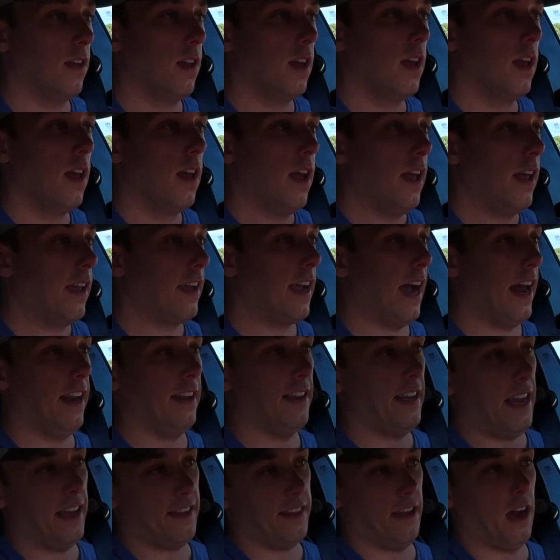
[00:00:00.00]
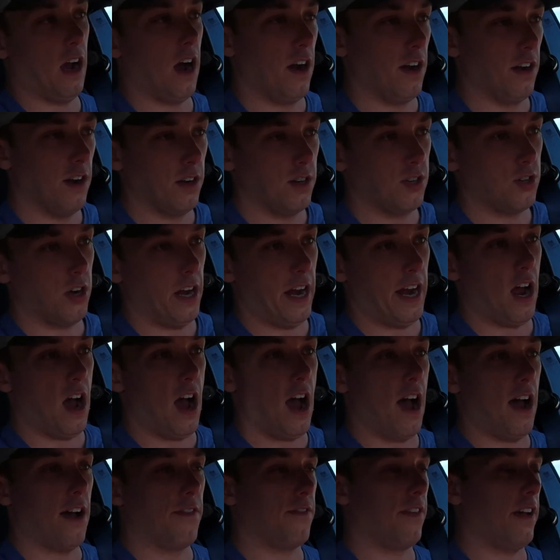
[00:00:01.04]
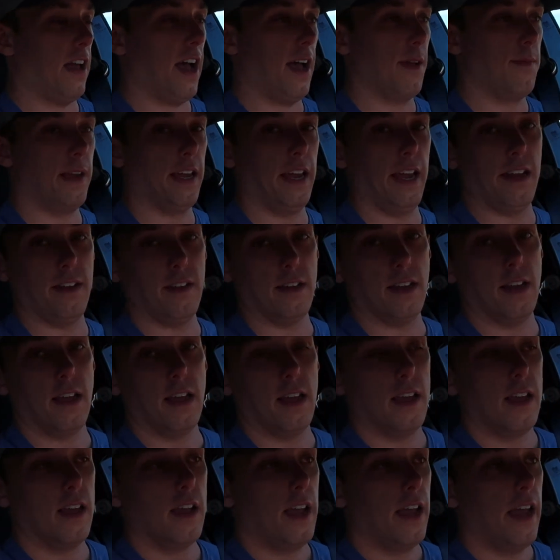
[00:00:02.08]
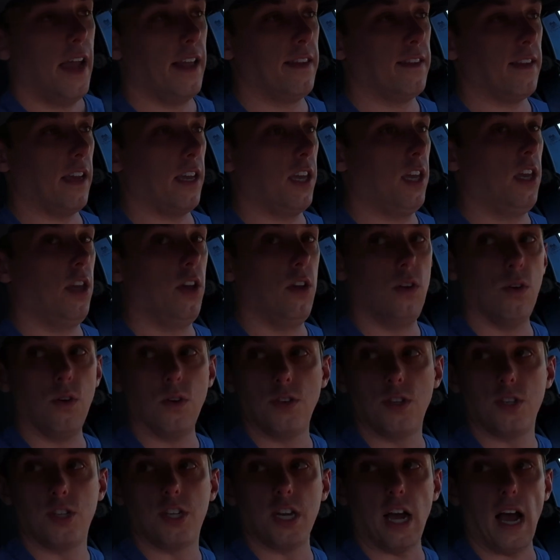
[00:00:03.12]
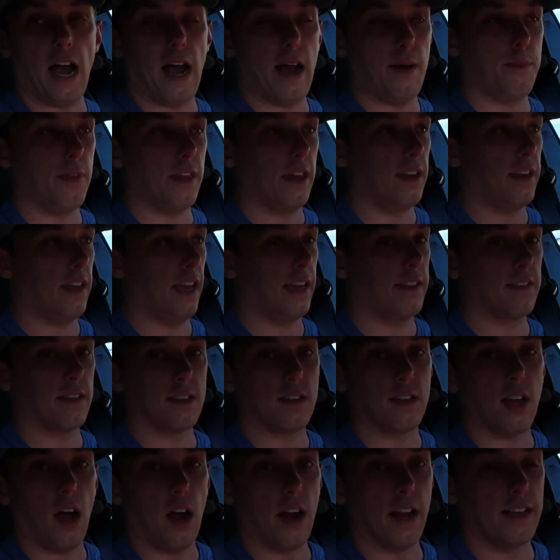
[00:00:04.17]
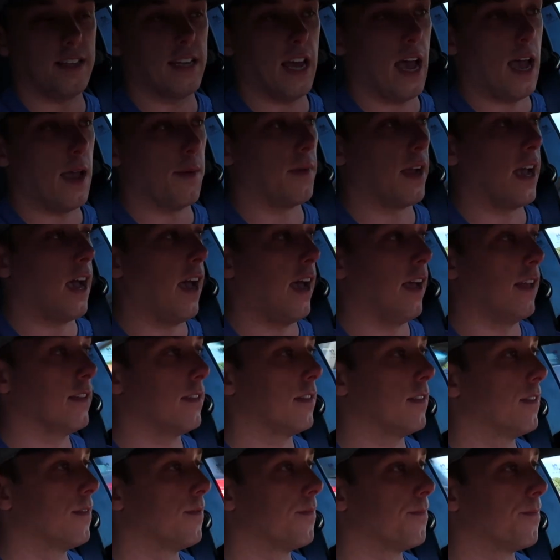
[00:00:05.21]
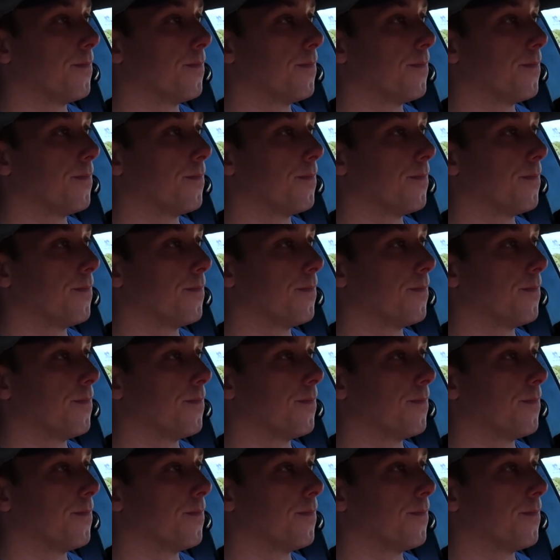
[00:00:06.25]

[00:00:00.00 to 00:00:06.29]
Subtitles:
You got to take the under tray off. I mean, it's a huge job that takes a ton of time, guys.